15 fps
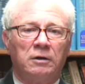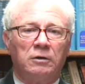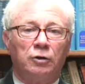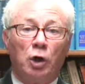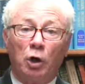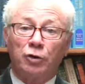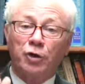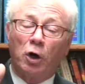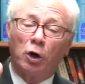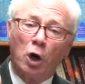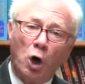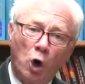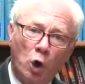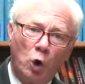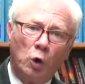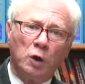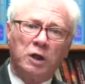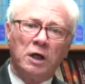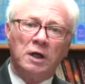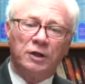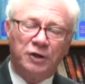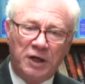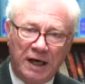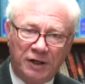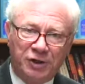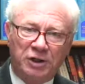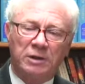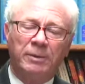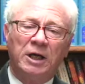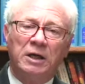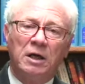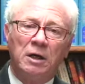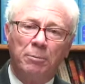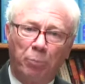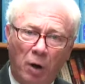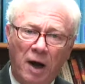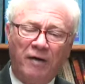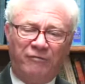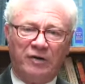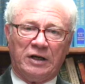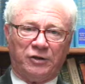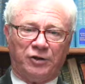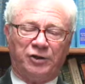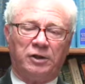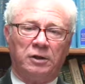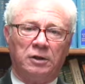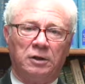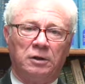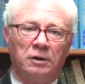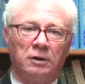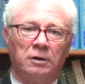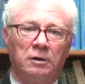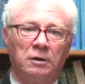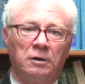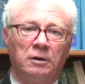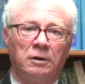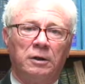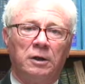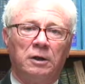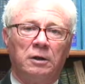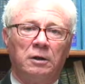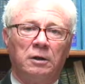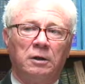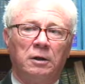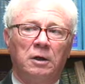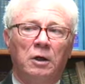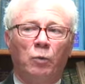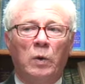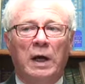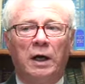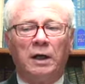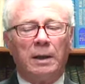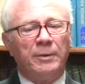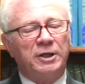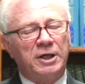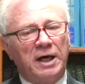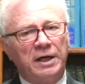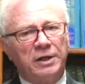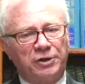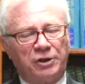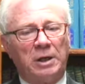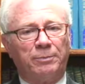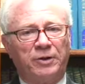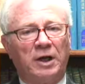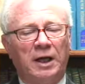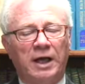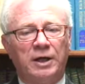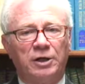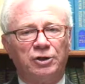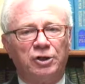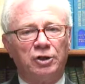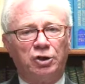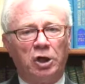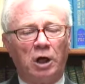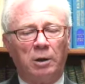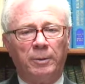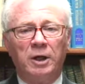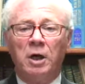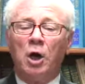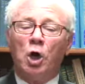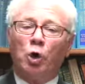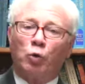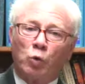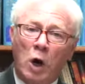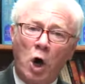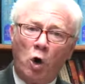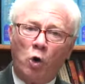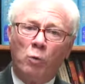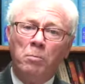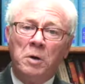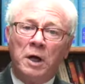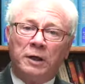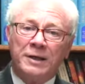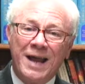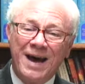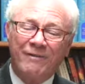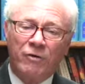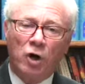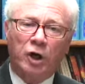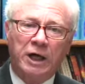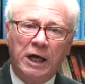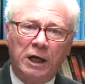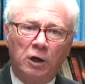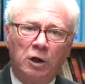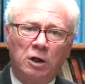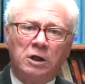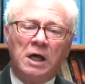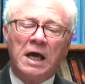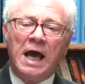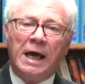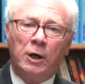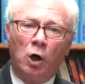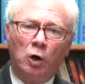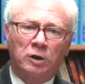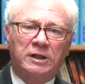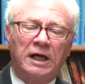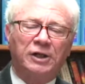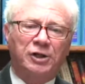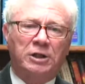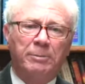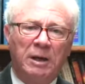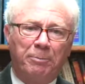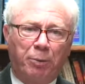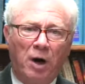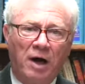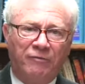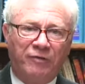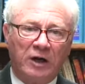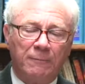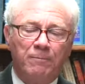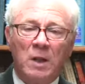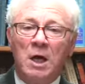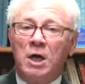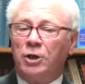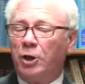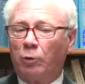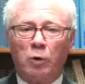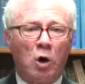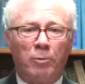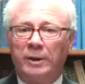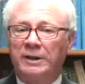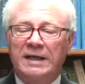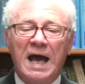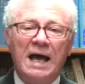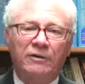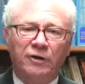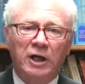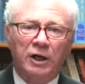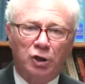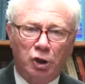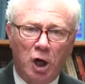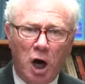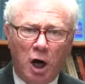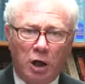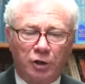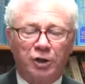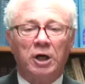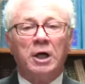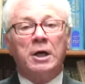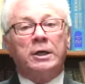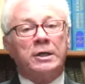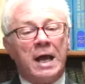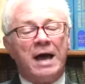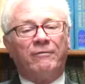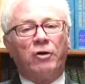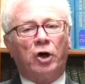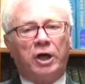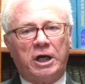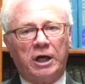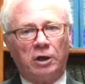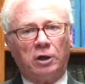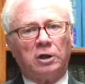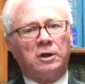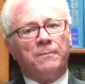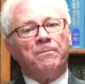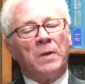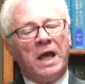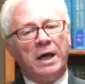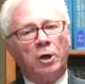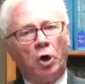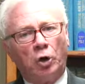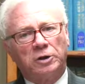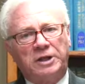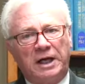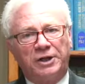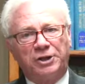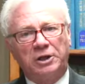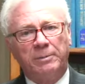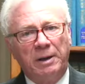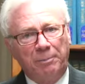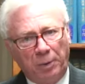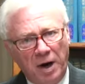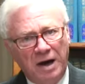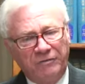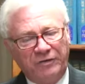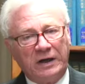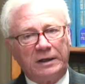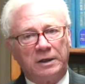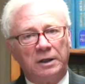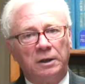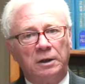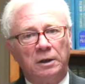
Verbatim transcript: Those are Old Testament prophets. Well, let me tell you something, ladies and gentlemen. Rome never killed an Old Testament prophet. The Roman Catholic Church never killed an Old Testament prophet.